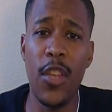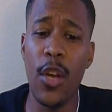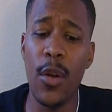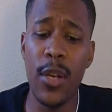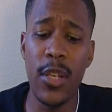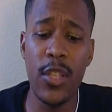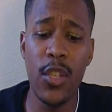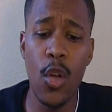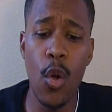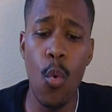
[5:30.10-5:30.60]

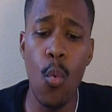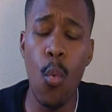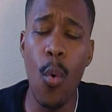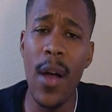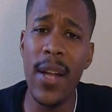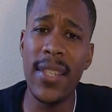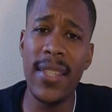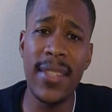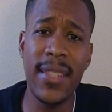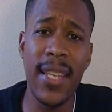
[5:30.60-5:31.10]
There is no
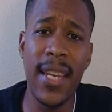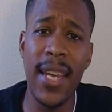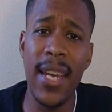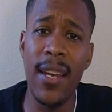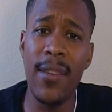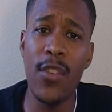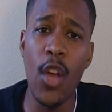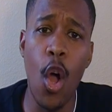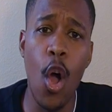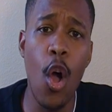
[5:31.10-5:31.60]
once
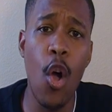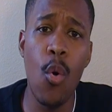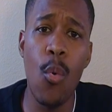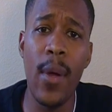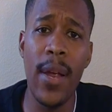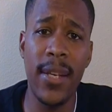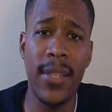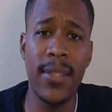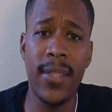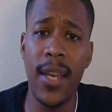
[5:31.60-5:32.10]
saved,
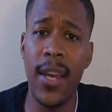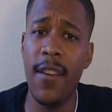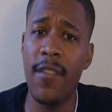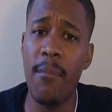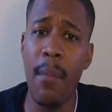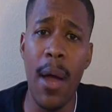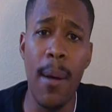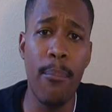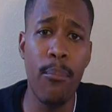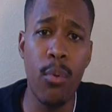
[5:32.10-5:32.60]
always
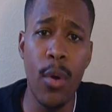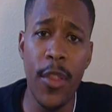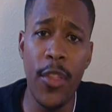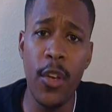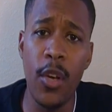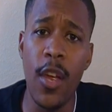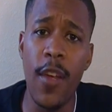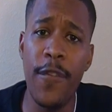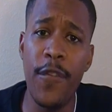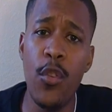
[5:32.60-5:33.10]
saved, my
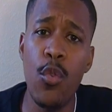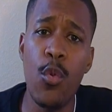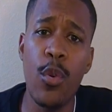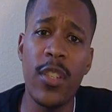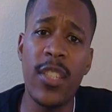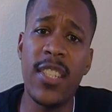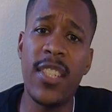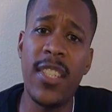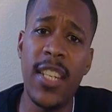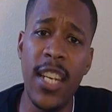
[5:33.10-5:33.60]
brother, if you
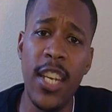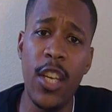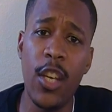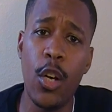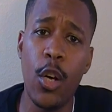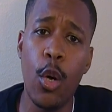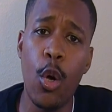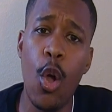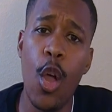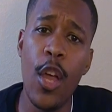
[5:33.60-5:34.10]
are
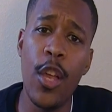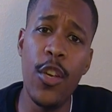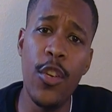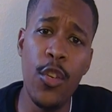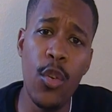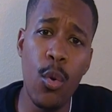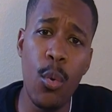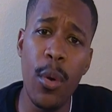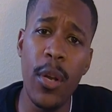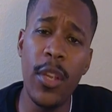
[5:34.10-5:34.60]
still
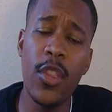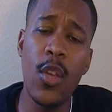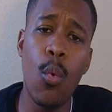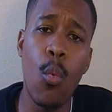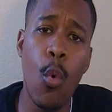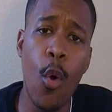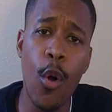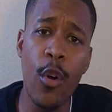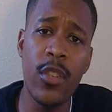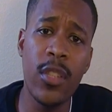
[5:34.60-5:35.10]
doing the
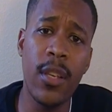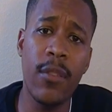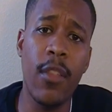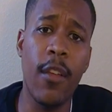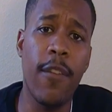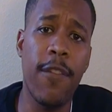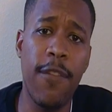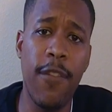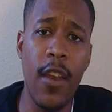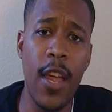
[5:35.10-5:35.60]
works of
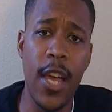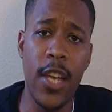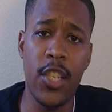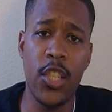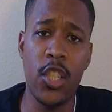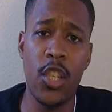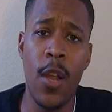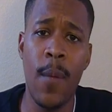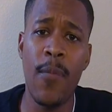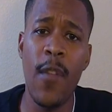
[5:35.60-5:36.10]
the
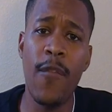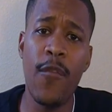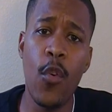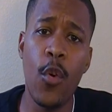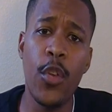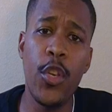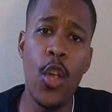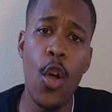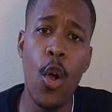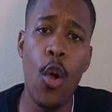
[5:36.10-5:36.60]
flesh,
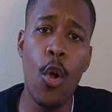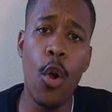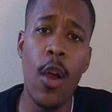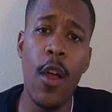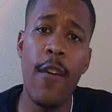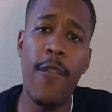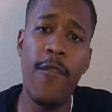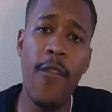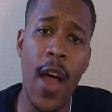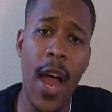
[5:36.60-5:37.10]
for
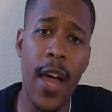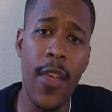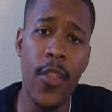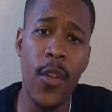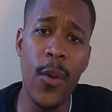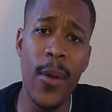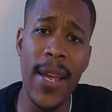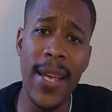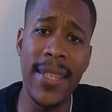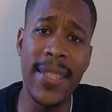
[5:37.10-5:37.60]
your
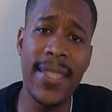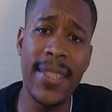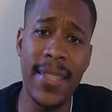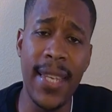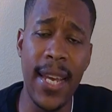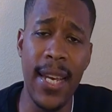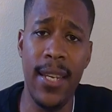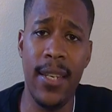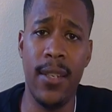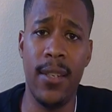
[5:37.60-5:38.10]
father is
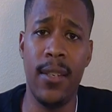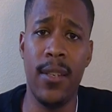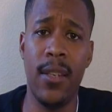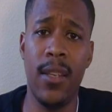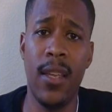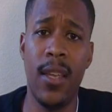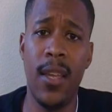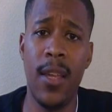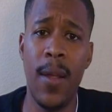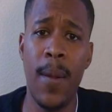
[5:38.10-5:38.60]

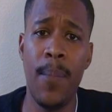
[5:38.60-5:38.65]
Satan.